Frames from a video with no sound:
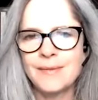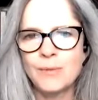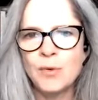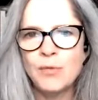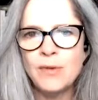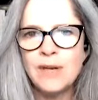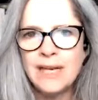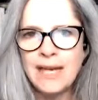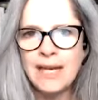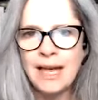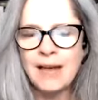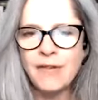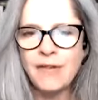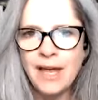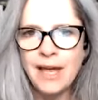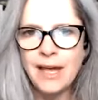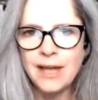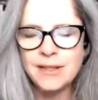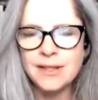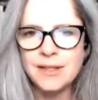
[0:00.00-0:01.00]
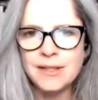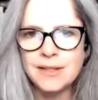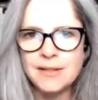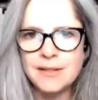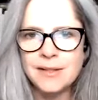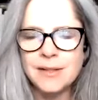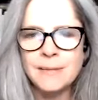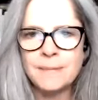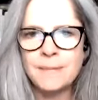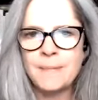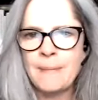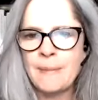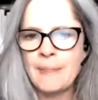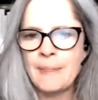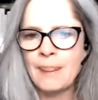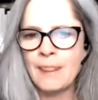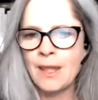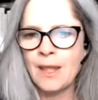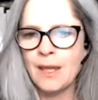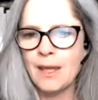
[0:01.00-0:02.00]
We really have had this
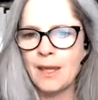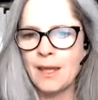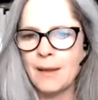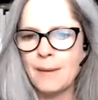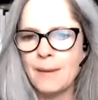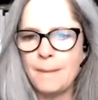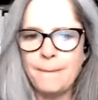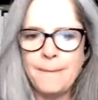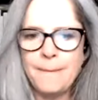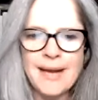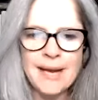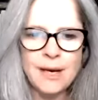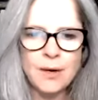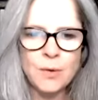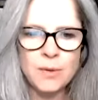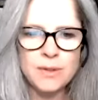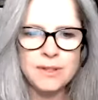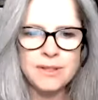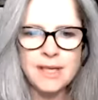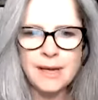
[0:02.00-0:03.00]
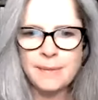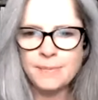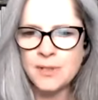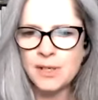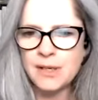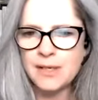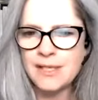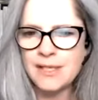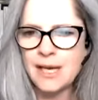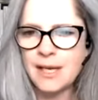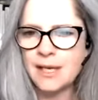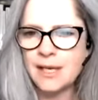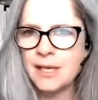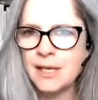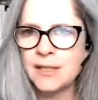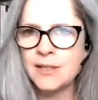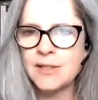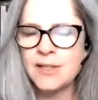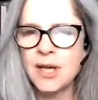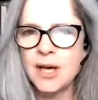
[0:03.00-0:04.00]
backwards, upside down,
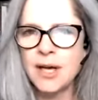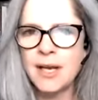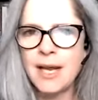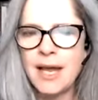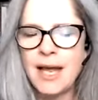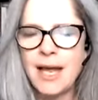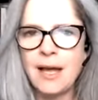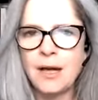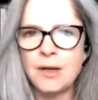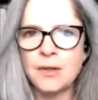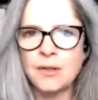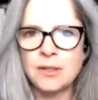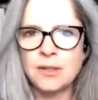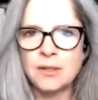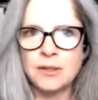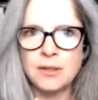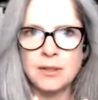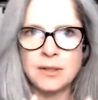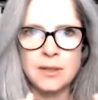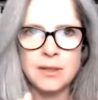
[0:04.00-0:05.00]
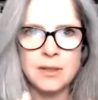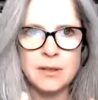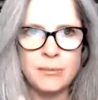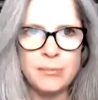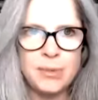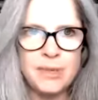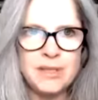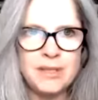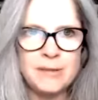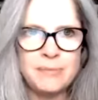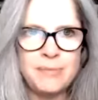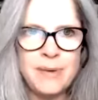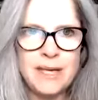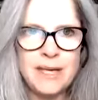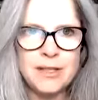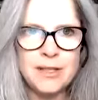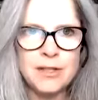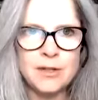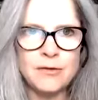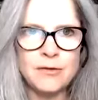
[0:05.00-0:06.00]
inside out
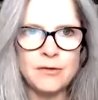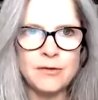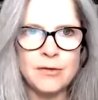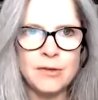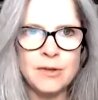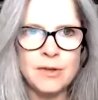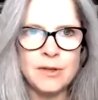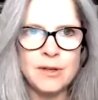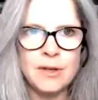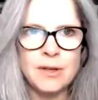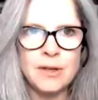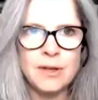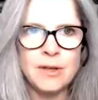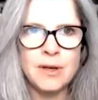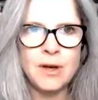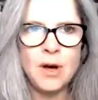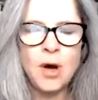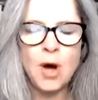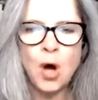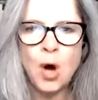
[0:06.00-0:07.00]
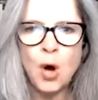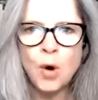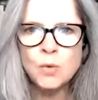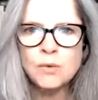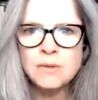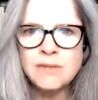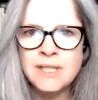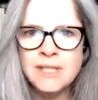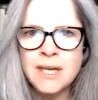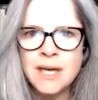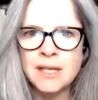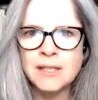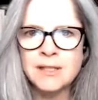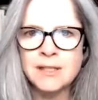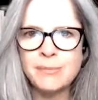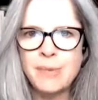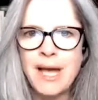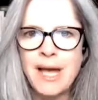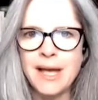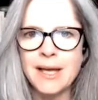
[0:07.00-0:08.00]
perspective holding
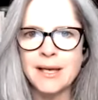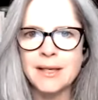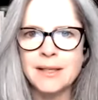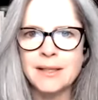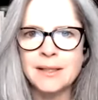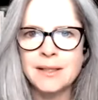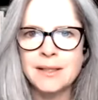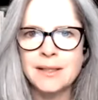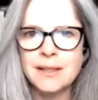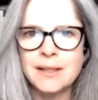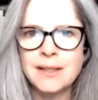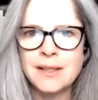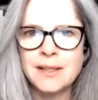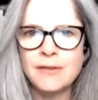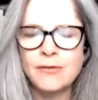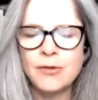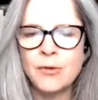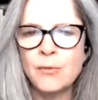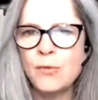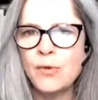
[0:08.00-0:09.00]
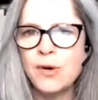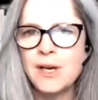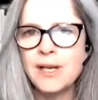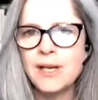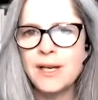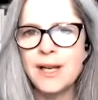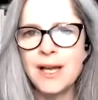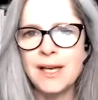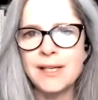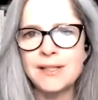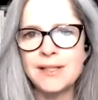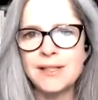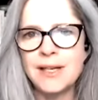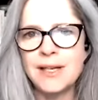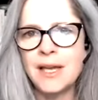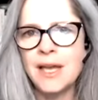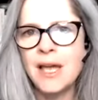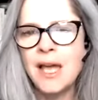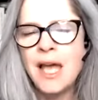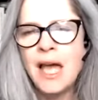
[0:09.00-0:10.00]
us back from
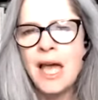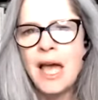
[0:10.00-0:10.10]
realizing